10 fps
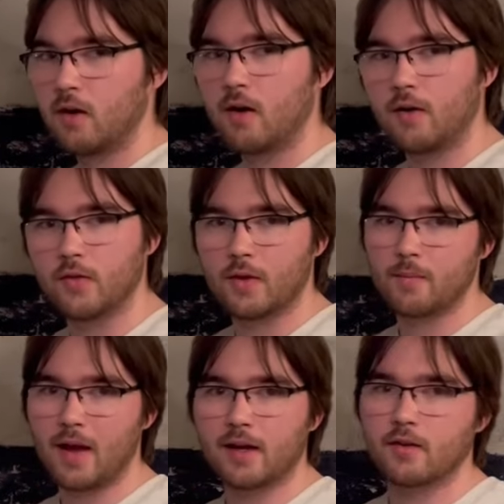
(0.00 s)
on the
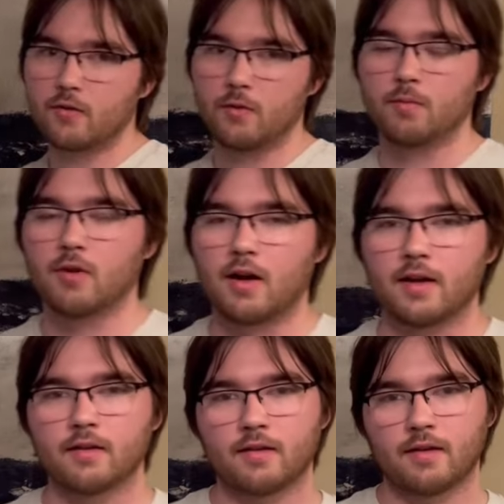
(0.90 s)
magnitude plot
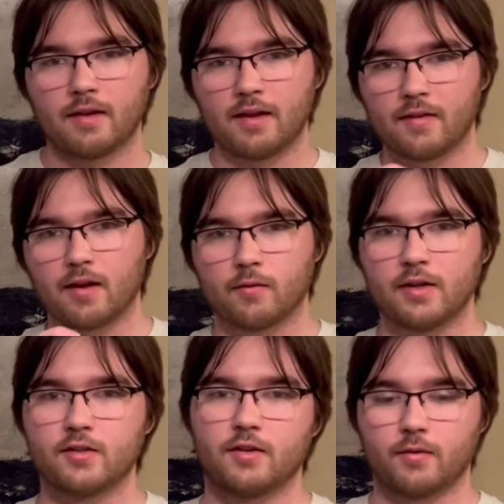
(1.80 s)
in that region.